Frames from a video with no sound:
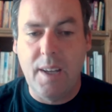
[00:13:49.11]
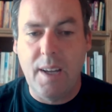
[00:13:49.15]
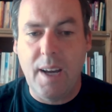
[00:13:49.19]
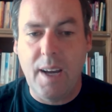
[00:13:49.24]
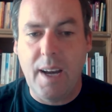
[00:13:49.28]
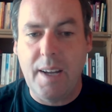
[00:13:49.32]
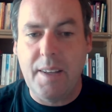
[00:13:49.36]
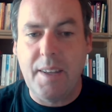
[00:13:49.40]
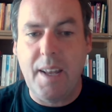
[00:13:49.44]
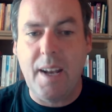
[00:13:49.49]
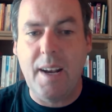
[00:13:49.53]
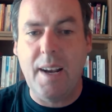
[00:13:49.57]

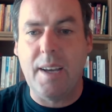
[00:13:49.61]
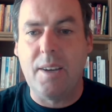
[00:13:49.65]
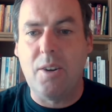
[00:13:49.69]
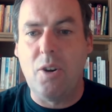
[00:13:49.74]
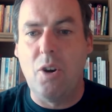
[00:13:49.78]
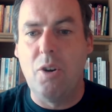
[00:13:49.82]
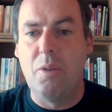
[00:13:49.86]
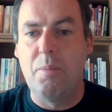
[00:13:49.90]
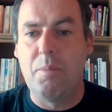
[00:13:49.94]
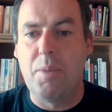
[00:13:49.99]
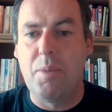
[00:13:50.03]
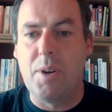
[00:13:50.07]
and then let
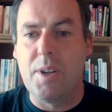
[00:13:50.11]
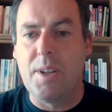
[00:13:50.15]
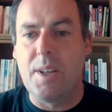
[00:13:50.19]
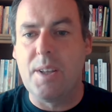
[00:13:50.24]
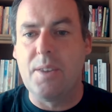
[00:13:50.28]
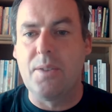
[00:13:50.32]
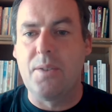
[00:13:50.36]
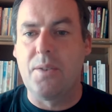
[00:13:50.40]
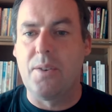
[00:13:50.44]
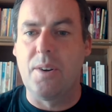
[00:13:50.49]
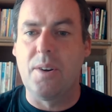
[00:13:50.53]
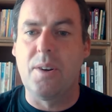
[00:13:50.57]
go and breathe
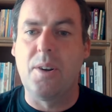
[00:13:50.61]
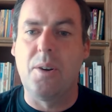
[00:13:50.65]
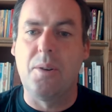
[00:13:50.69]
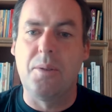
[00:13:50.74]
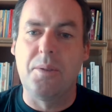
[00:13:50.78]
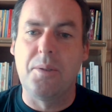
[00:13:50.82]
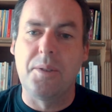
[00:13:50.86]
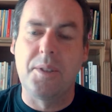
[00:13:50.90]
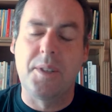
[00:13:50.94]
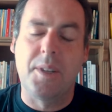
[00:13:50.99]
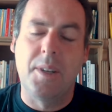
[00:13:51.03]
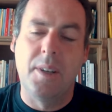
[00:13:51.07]
in through your
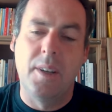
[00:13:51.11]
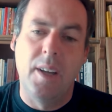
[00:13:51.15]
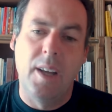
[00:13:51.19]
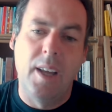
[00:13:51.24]
nose.